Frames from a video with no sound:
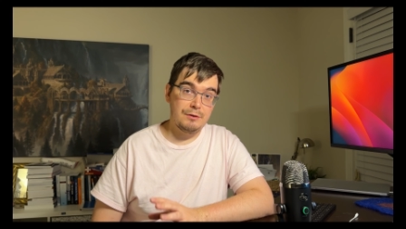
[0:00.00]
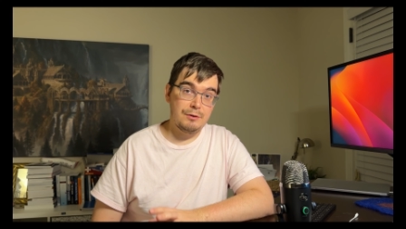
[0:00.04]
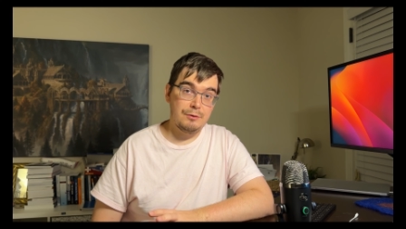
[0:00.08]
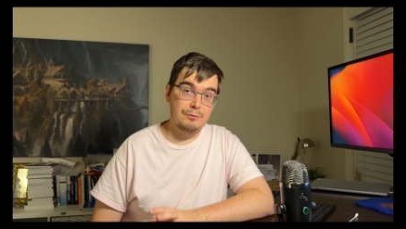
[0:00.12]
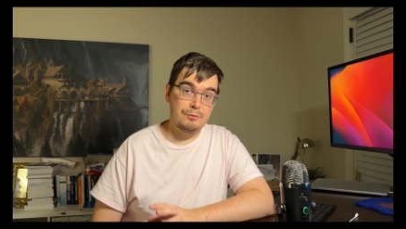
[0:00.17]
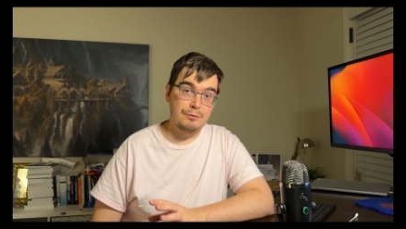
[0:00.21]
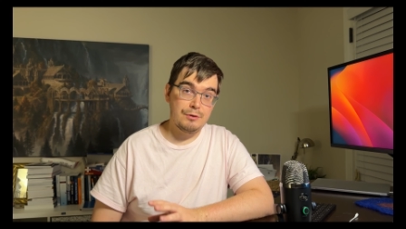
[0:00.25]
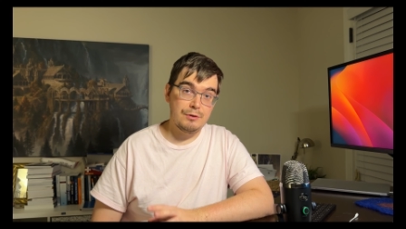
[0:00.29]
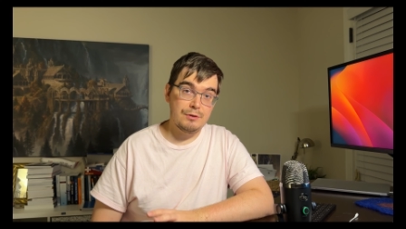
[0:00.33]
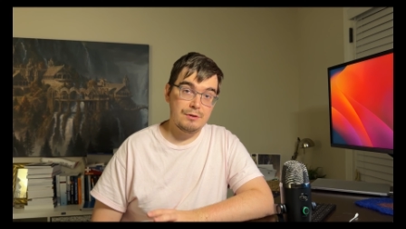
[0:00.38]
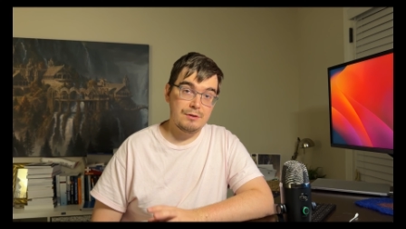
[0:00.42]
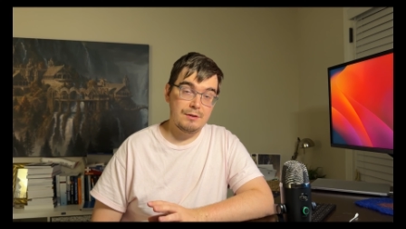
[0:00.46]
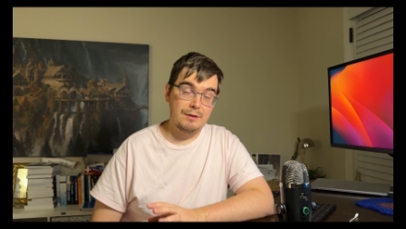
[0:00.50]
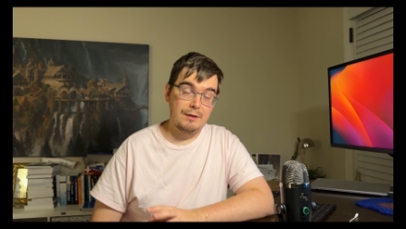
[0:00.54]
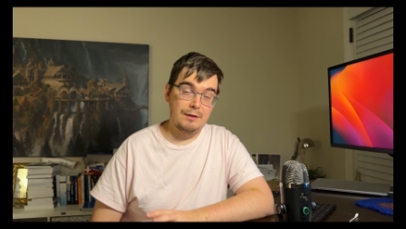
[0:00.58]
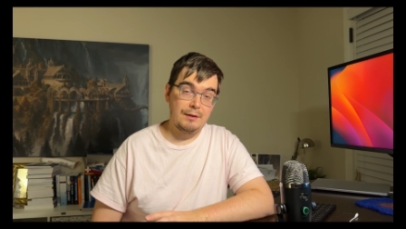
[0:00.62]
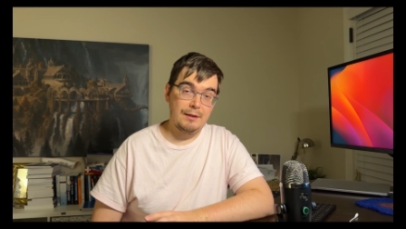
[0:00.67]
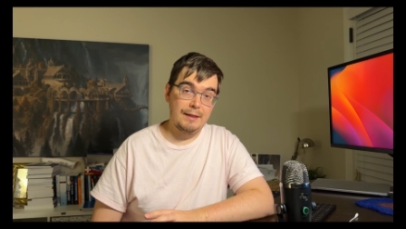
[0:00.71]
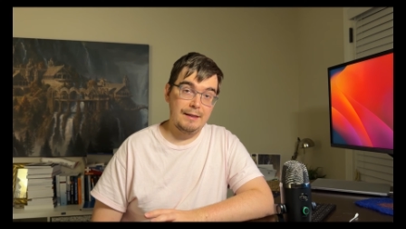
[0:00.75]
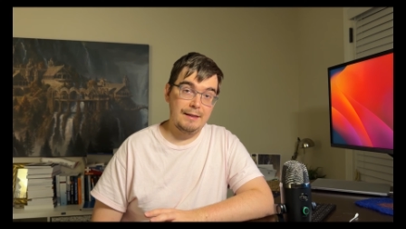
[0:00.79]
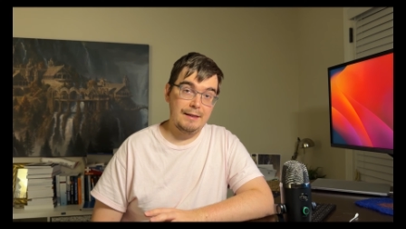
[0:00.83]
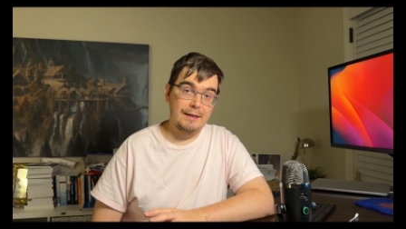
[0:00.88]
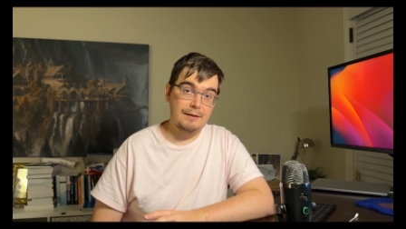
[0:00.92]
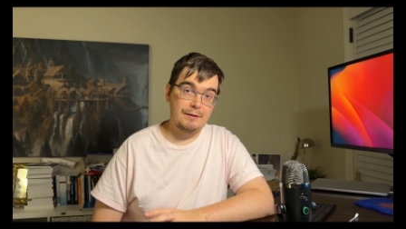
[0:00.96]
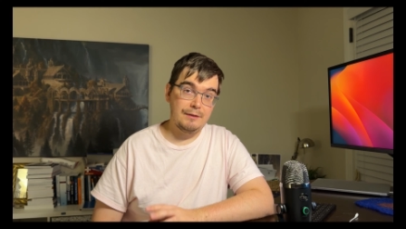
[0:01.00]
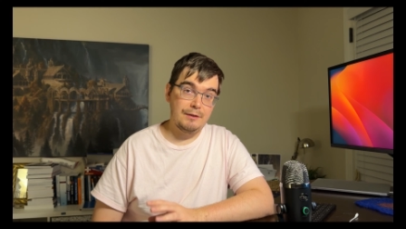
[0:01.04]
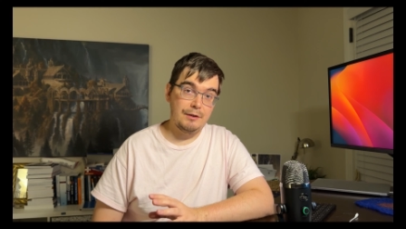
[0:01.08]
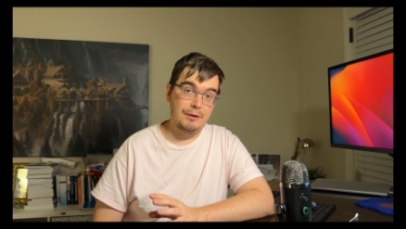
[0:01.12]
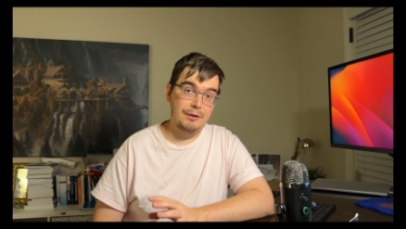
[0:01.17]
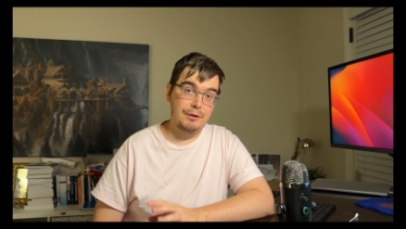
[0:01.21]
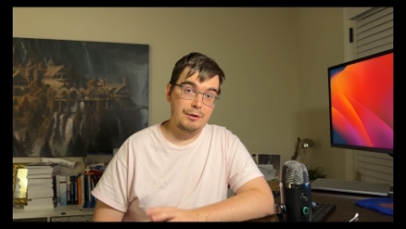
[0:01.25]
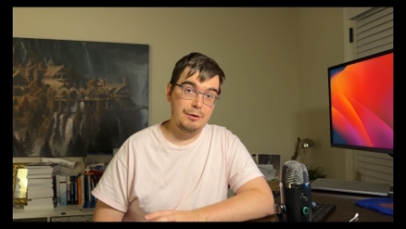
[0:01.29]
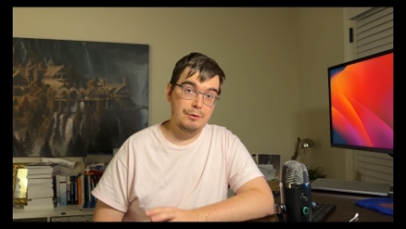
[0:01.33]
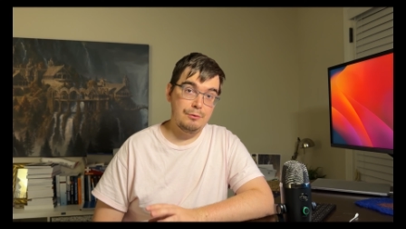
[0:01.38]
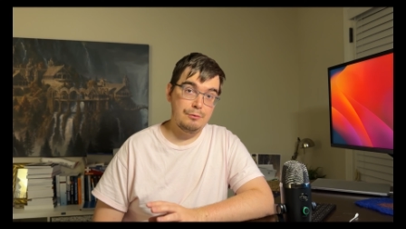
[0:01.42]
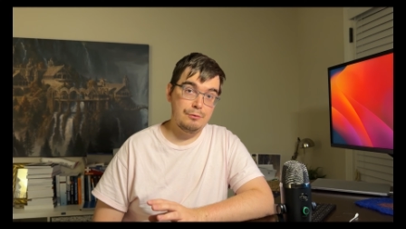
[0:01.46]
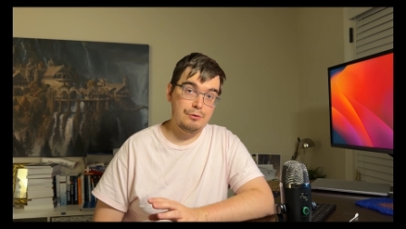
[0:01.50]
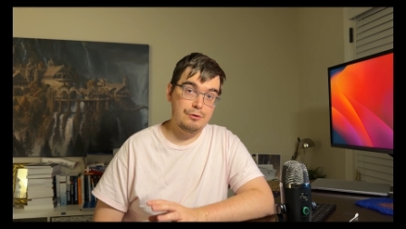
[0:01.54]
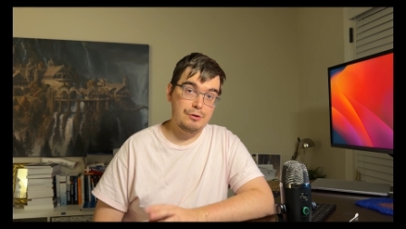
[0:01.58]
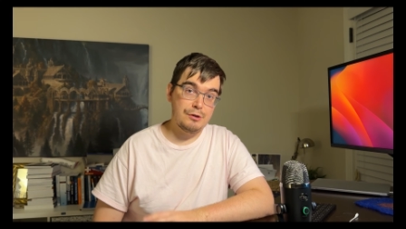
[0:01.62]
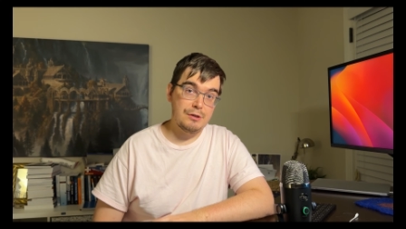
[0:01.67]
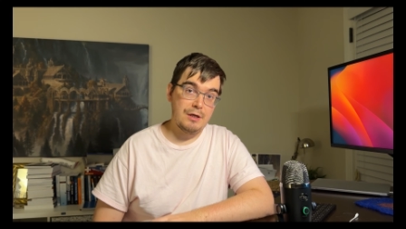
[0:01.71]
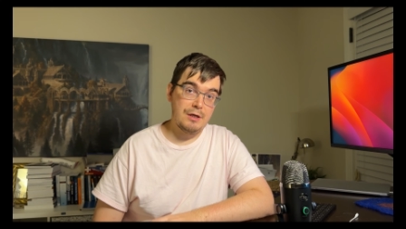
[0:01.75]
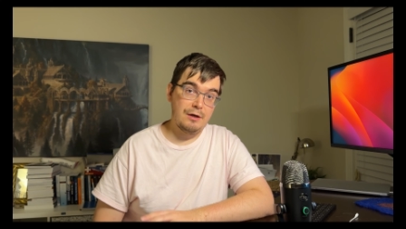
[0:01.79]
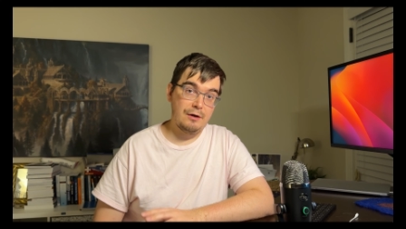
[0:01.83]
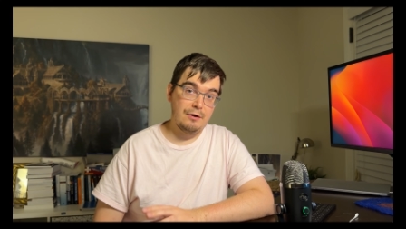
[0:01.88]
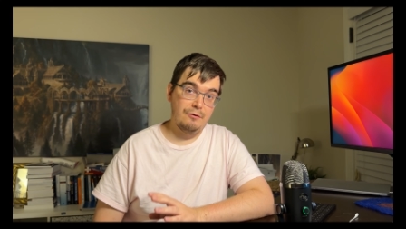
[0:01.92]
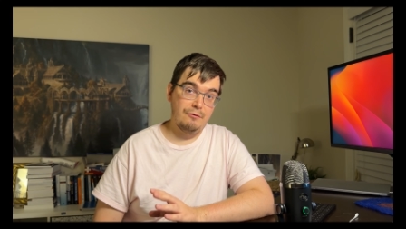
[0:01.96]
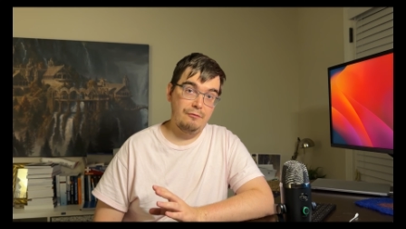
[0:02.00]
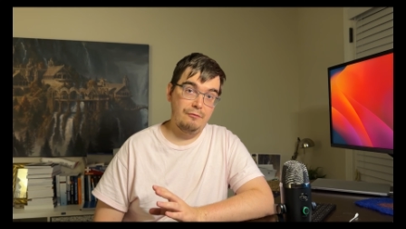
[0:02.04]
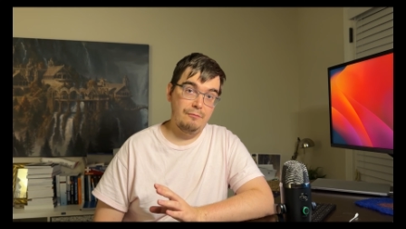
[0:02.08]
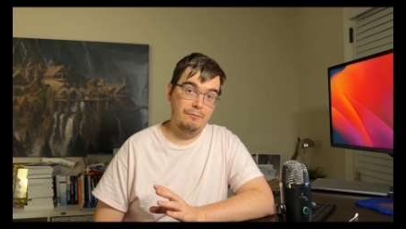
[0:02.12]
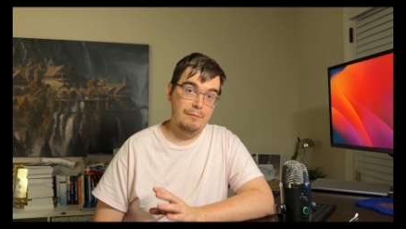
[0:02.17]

you just allocate a huge chunk of